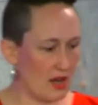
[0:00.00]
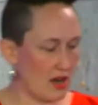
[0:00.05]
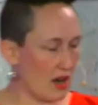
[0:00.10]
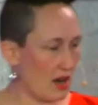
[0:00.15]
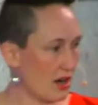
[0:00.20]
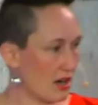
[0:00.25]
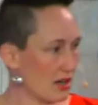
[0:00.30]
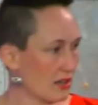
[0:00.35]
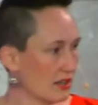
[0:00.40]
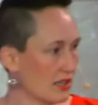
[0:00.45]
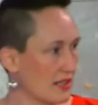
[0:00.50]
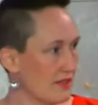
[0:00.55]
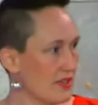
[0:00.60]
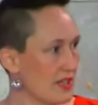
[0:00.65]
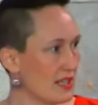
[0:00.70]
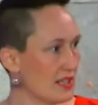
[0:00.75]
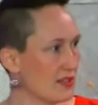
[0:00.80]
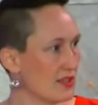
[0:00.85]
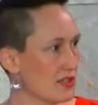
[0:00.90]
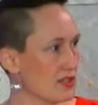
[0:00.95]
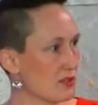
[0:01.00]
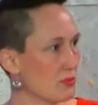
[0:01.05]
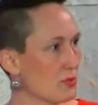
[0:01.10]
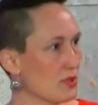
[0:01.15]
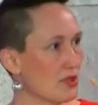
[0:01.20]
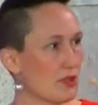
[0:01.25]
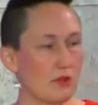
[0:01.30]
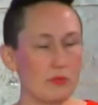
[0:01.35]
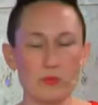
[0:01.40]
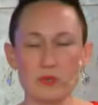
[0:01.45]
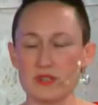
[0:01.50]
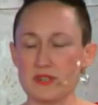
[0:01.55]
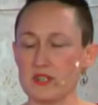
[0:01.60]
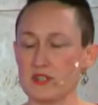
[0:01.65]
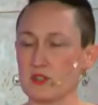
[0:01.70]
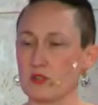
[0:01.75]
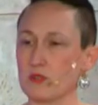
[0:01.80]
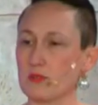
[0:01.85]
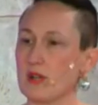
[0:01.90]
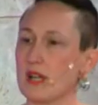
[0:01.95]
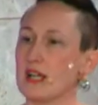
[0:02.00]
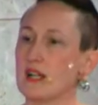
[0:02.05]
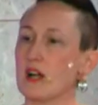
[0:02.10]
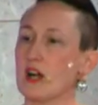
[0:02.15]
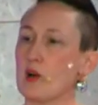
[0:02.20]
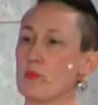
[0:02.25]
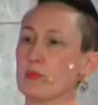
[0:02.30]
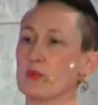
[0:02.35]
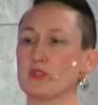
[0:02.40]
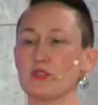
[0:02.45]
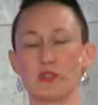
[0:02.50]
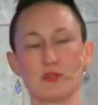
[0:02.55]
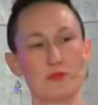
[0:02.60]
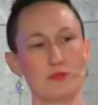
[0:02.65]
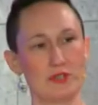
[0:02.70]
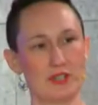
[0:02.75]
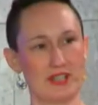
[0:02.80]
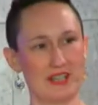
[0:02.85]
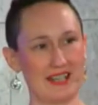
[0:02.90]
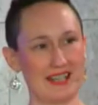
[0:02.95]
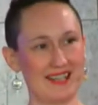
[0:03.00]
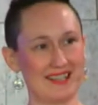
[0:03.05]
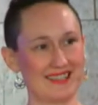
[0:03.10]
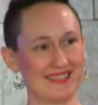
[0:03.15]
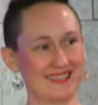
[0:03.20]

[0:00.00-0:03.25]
are living in this world with this great opportunity